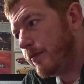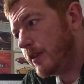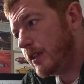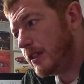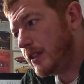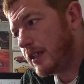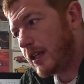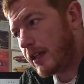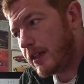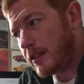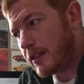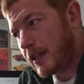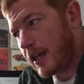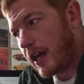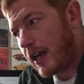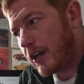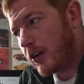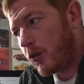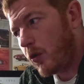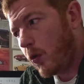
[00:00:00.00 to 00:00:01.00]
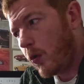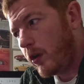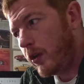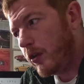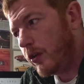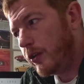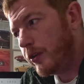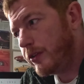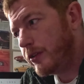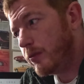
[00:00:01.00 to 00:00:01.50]
It's got stock
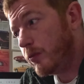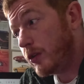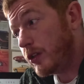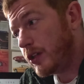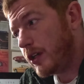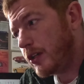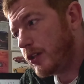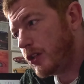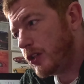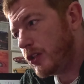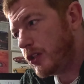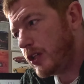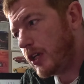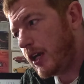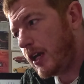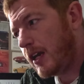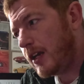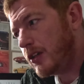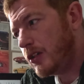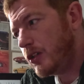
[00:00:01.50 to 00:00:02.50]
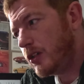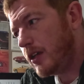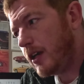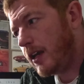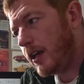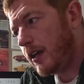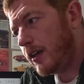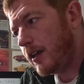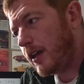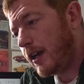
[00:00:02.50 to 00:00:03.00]
coils, which I just changed,
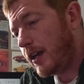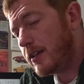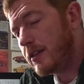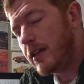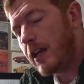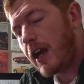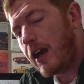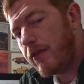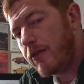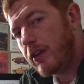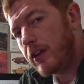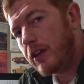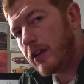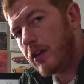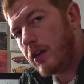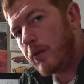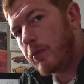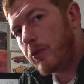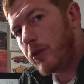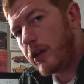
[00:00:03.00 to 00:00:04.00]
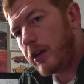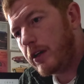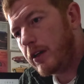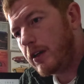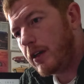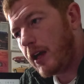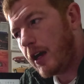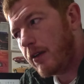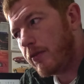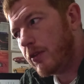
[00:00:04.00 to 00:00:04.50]
and it has
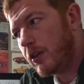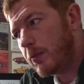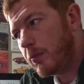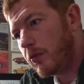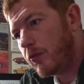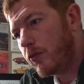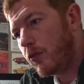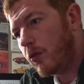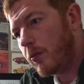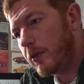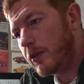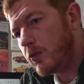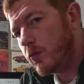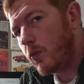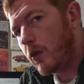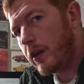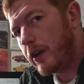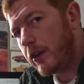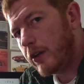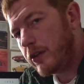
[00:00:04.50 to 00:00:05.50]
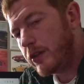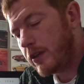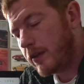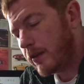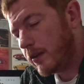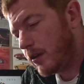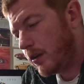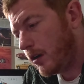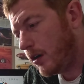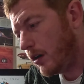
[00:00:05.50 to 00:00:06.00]
upgraded Havoc performance wires on
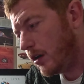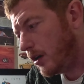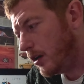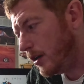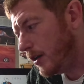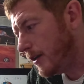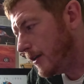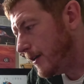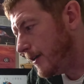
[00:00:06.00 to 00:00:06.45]
the car.